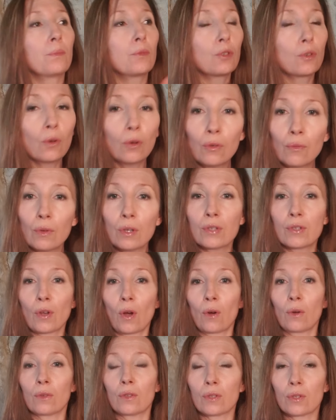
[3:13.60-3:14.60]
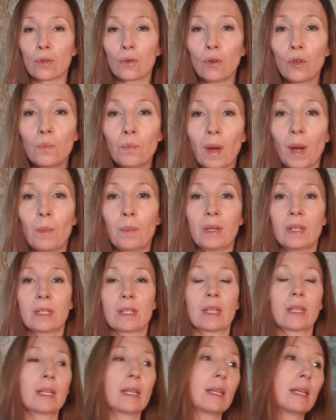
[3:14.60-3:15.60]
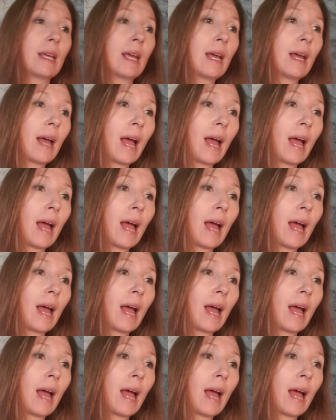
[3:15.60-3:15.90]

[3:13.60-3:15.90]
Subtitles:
good results, good publicity,